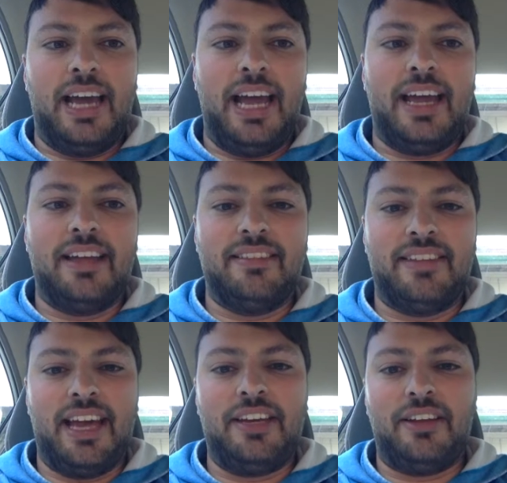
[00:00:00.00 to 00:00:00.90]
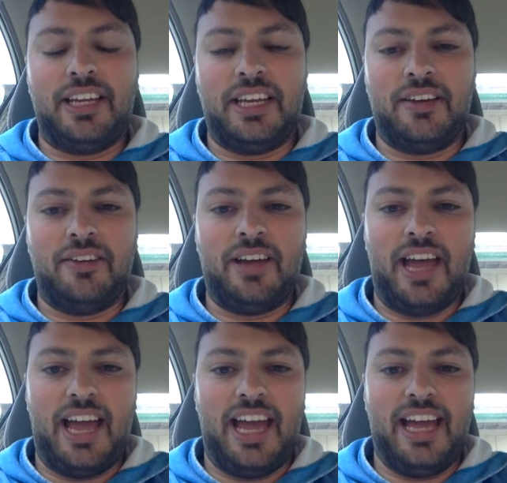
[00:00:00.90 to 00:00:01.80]
Hey, Daniel here,
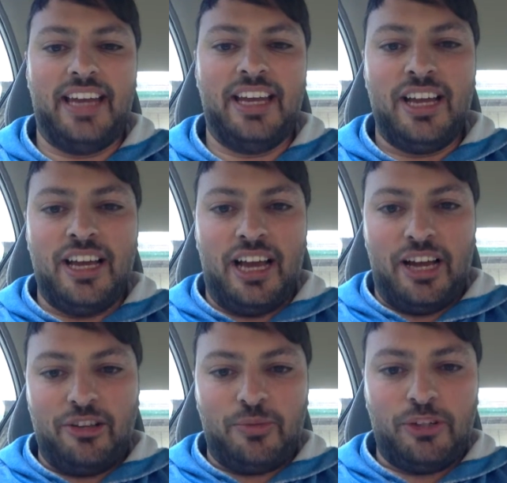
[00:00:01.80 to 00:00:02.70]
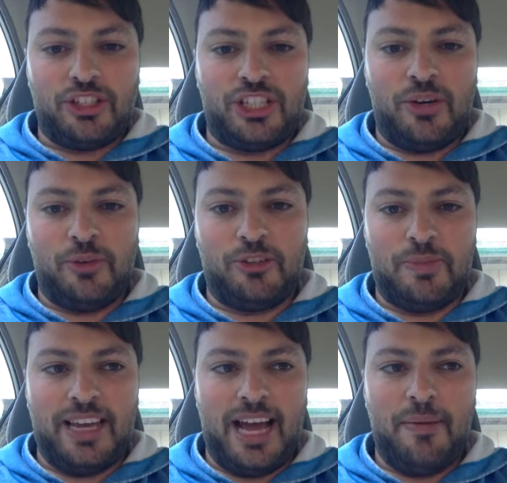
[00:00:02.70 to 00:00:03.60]
and I just want to share what's
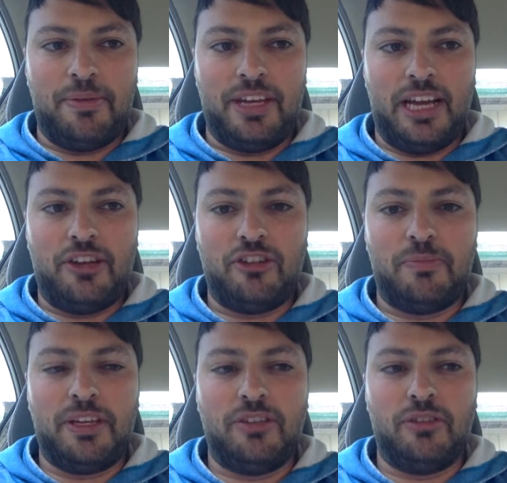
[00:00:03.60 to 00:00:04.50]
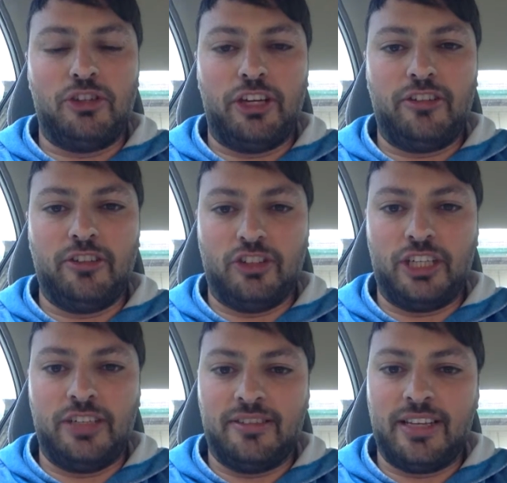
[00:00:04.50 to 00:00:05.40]
been happening. I just been to Jason
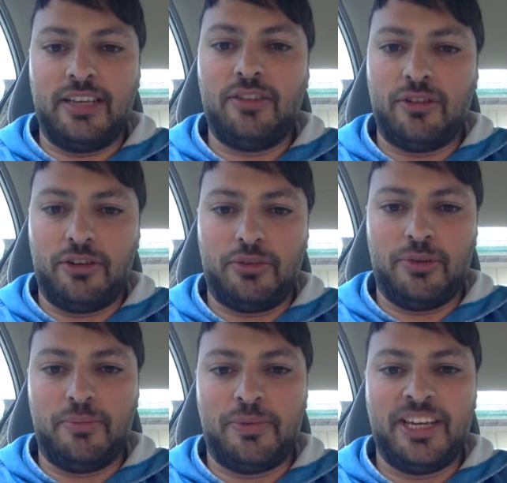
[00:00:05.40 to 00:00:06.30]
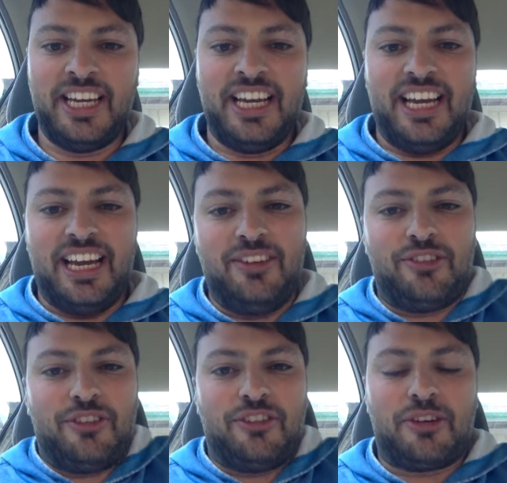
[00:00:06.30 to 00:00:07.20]
Chin's intern group, and it
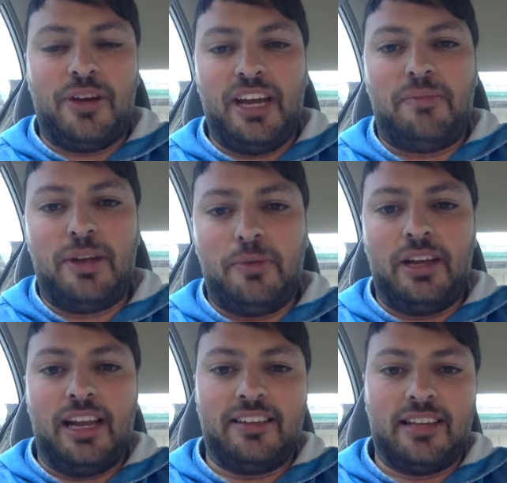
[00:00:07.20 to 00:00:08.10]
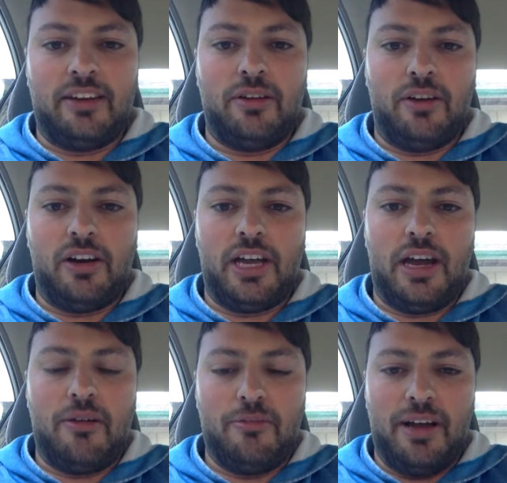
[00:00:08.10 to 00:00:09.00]
was just great being with Alexander
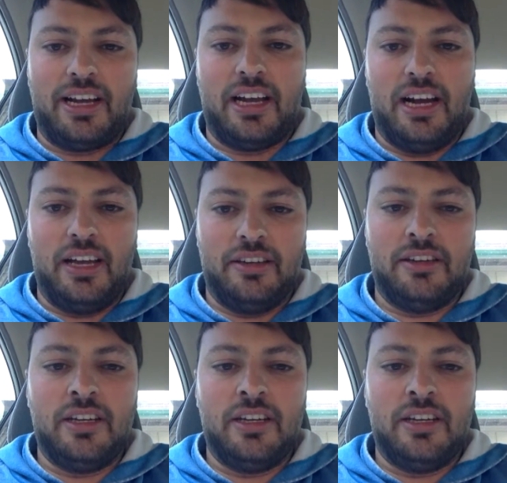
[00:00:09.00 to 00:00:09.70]
Loggia, Rebecca,